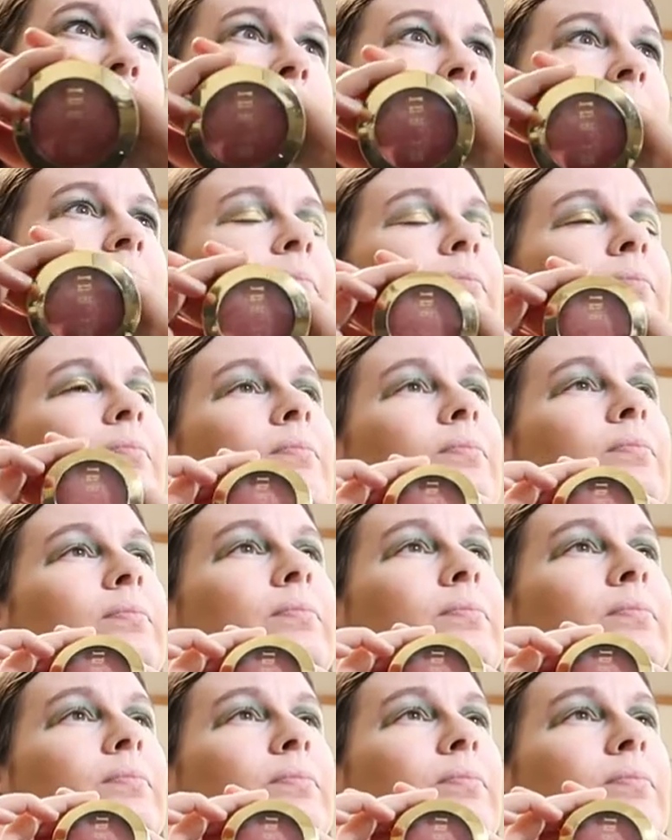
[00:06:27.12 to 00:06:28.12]

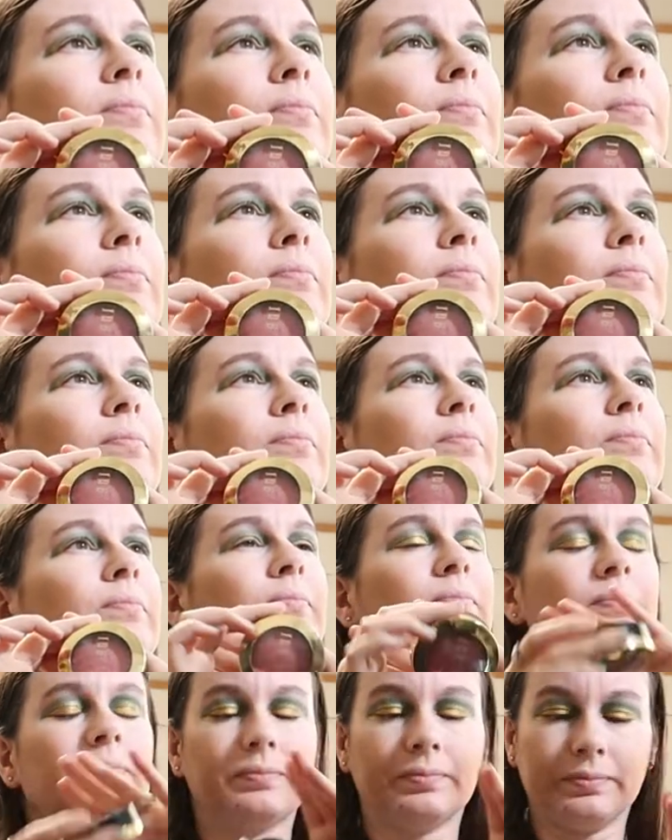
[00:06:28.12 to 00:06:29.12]

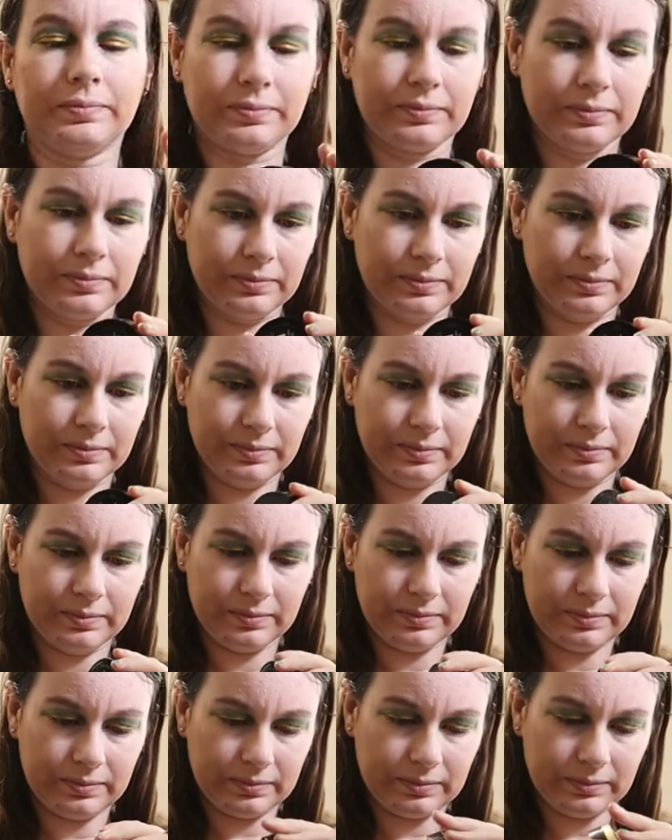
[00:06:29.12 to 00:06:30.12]

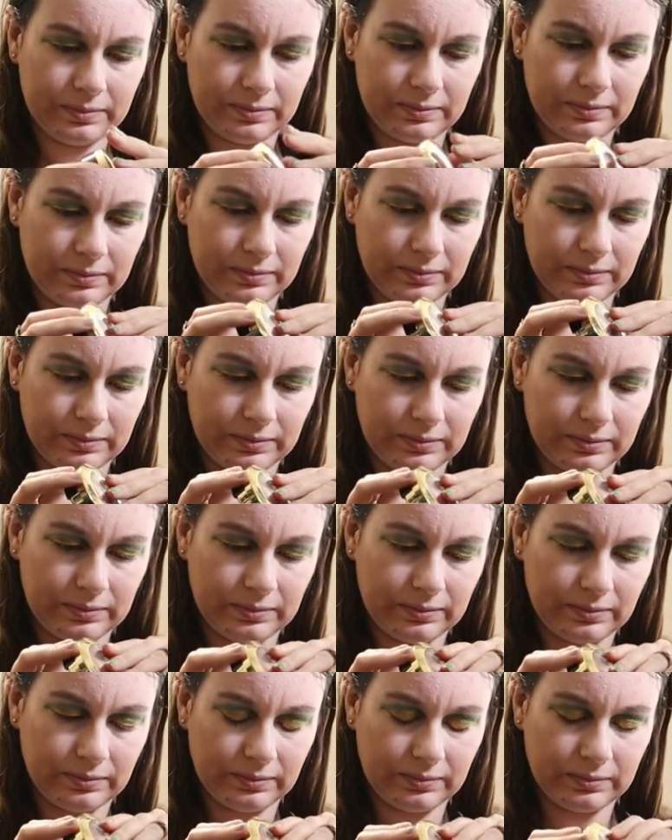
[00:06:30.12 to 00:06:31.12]

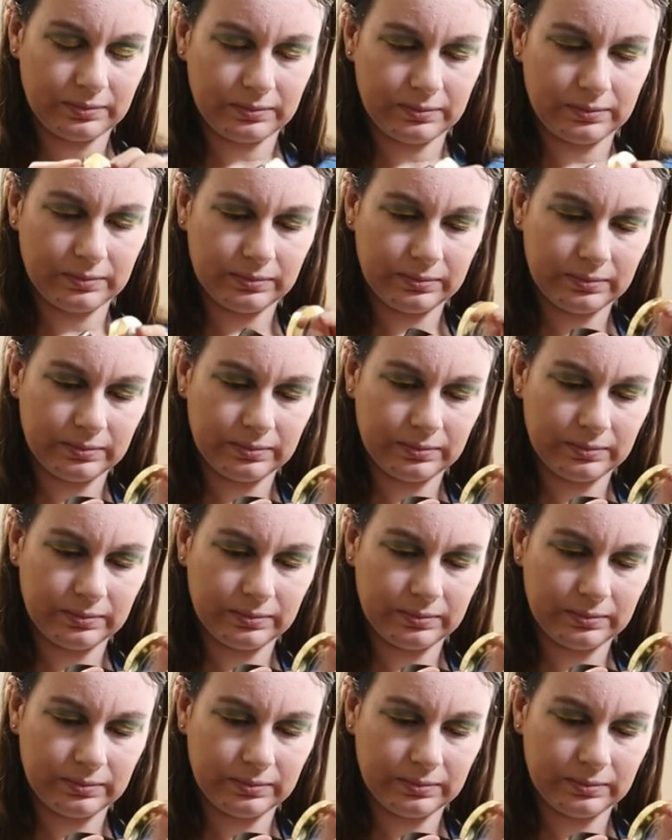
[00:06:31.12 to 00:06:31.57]
(no one is talking)